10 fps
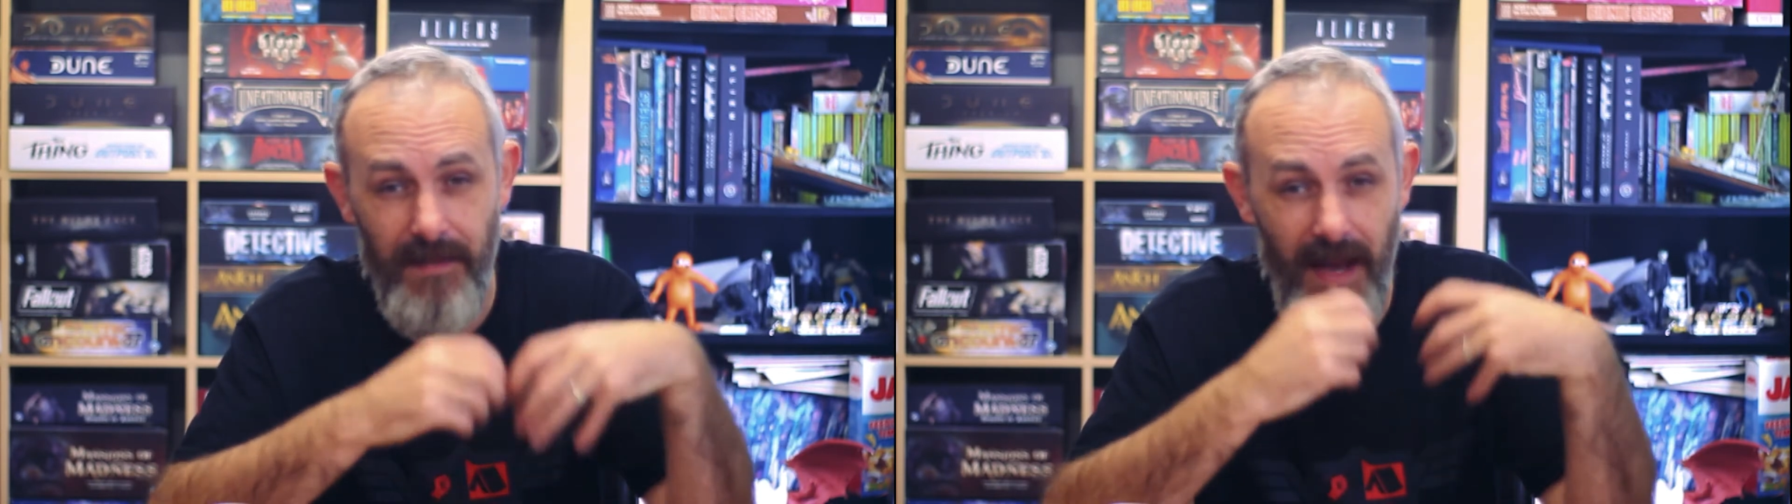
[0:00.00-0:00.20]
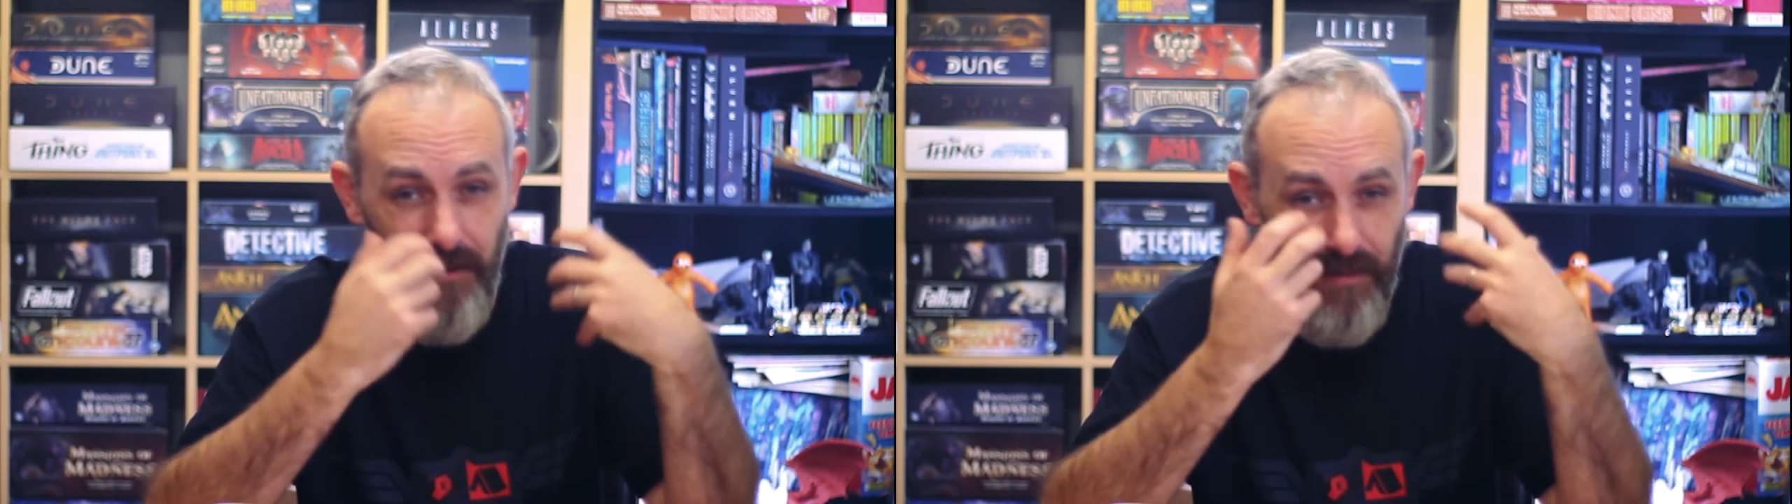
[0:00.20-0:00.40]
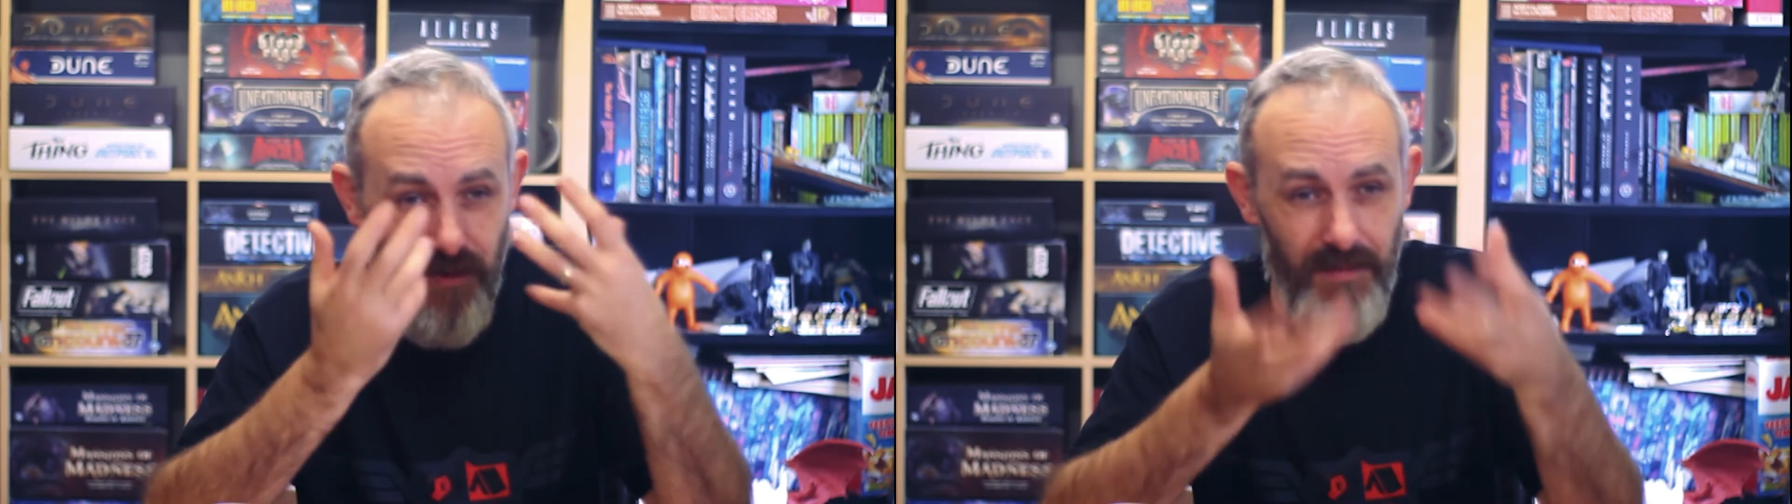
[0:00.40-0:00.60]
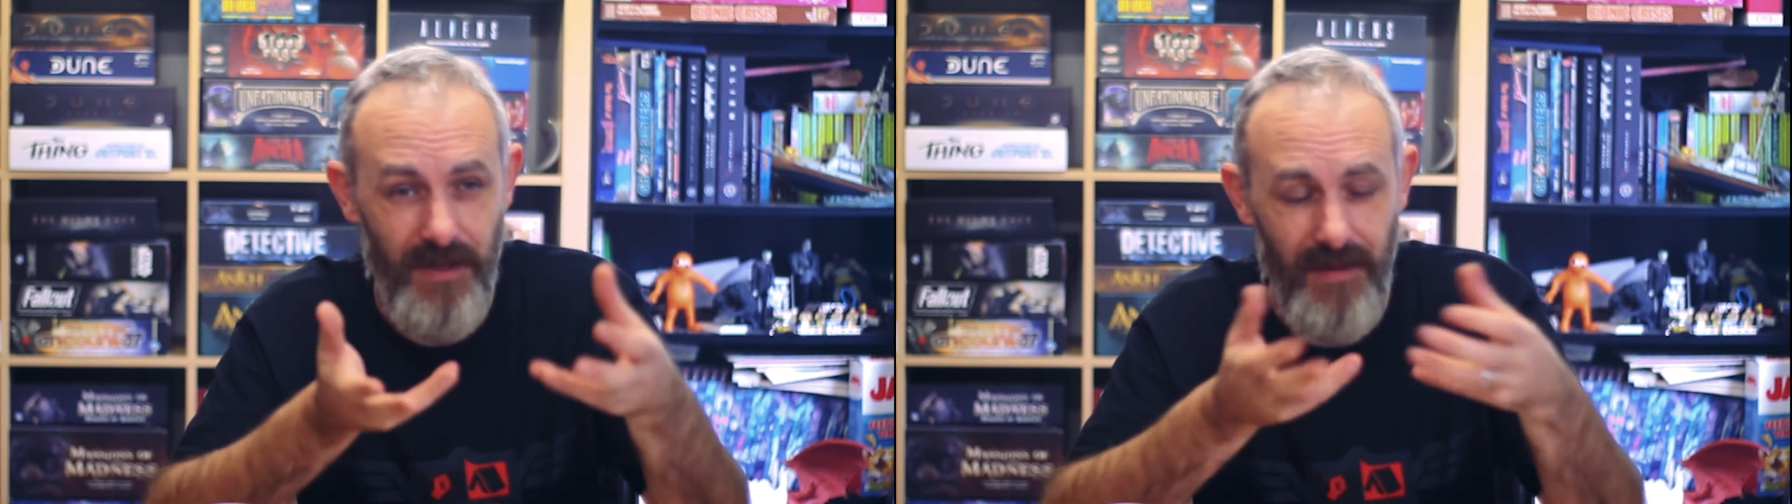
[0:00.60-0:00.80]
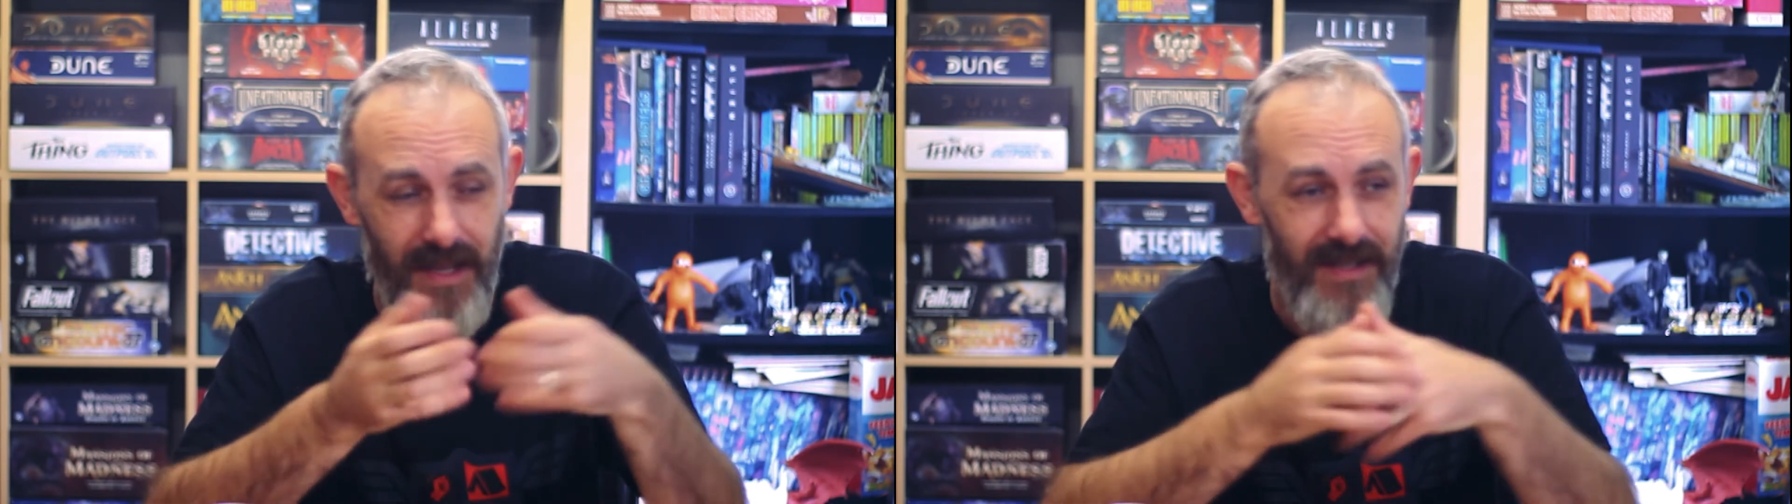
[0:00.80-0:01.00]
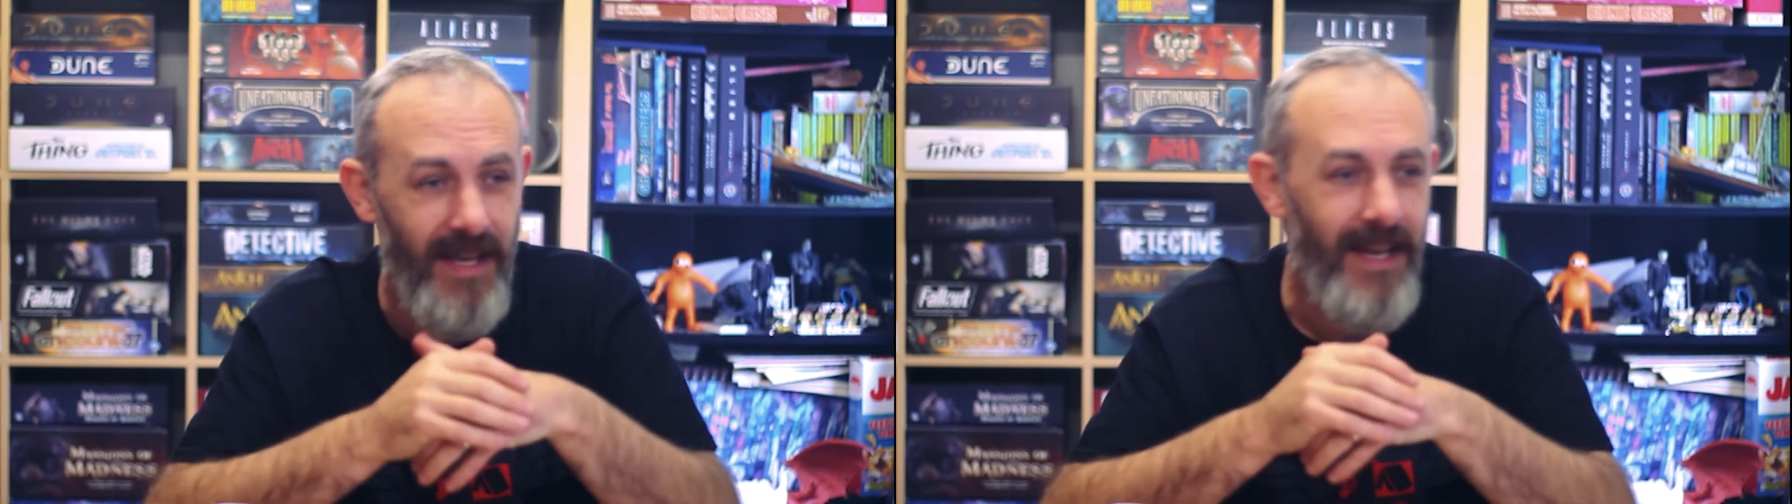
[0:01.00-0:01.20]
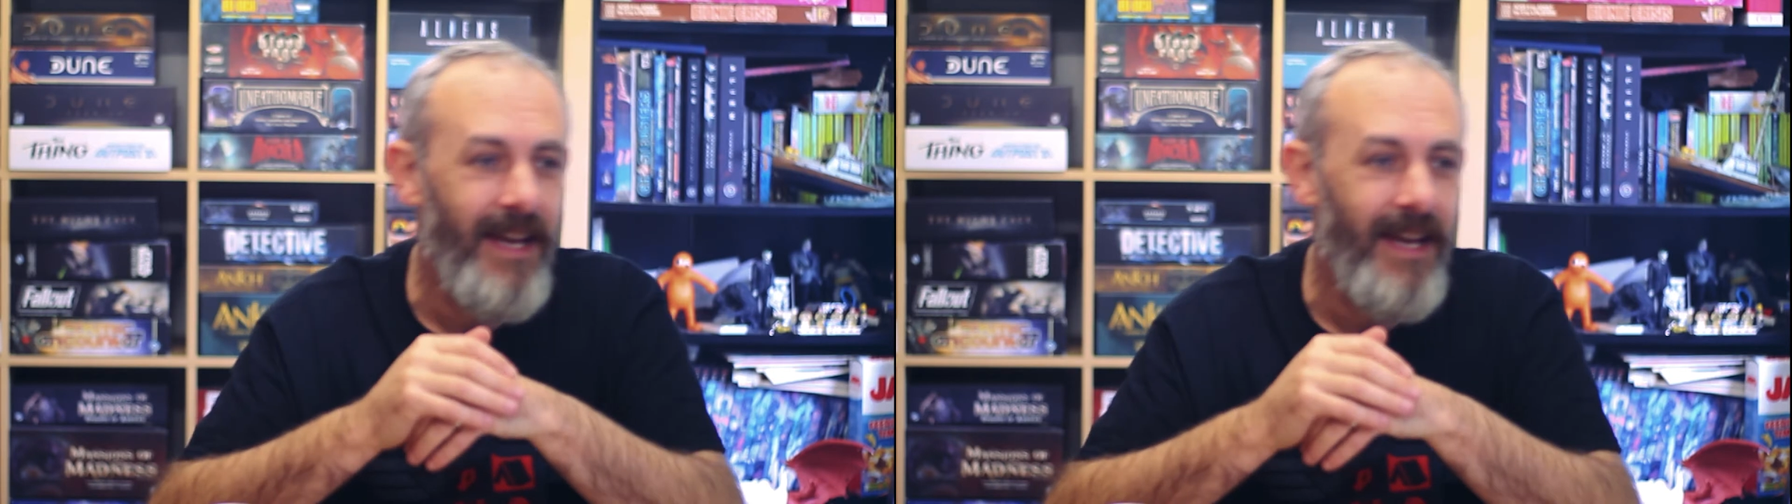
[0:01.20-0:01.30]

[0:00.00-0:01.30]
back, or should we do this?